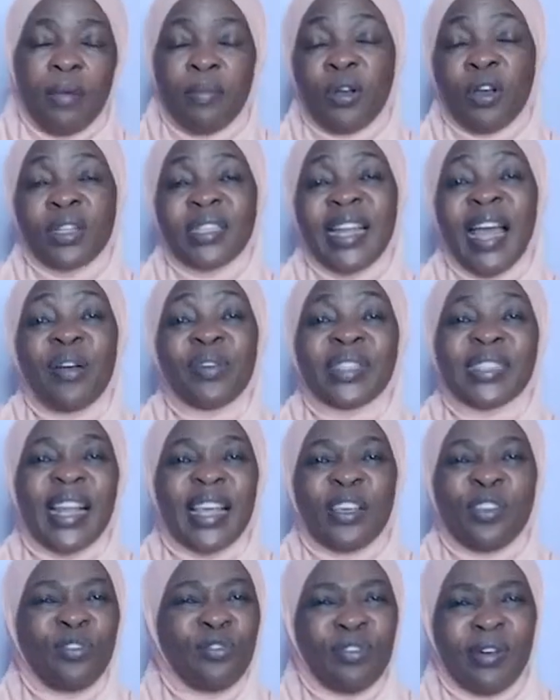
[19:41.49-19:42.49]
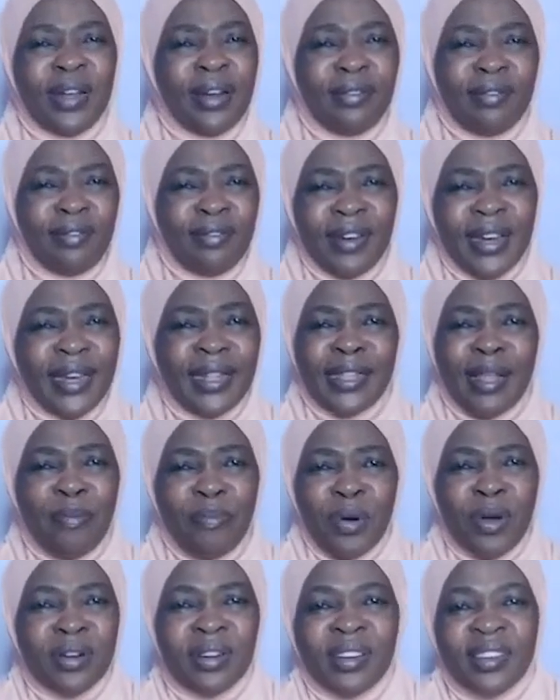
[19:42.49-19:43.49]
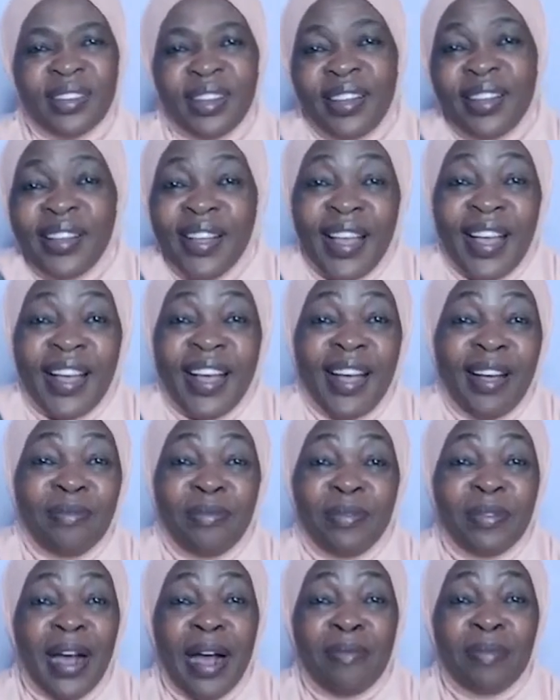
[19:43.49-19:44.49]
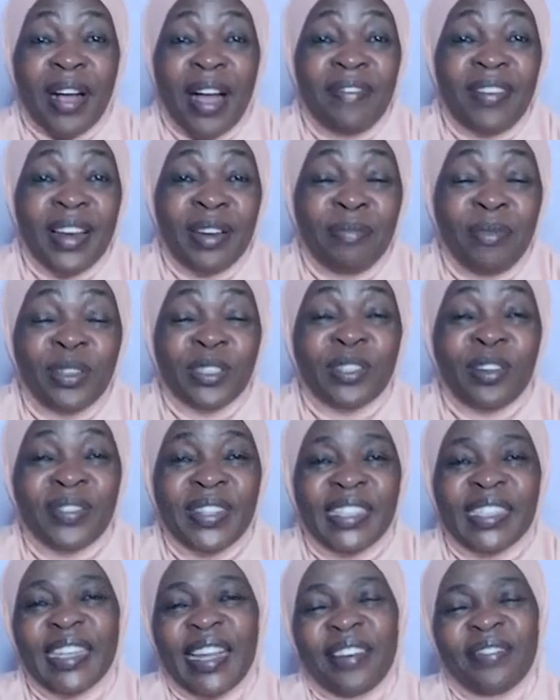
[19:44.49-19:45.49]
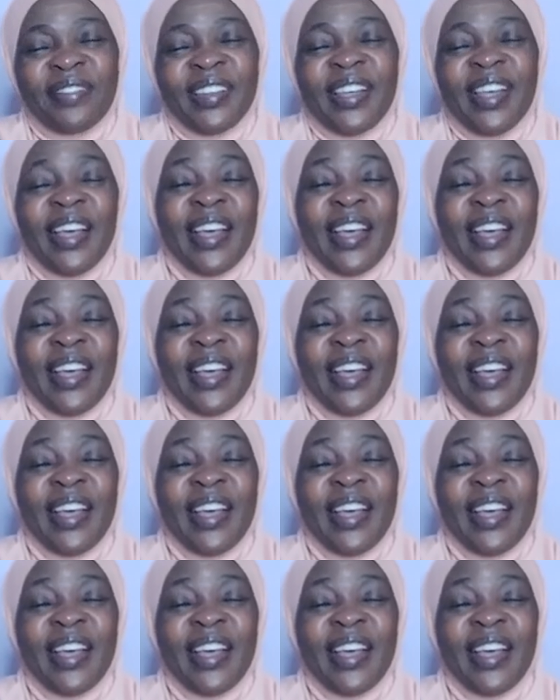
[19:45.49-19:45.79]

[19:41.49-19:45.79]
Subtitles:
because now it's like you are reading the book. I'm covering most of the stuff.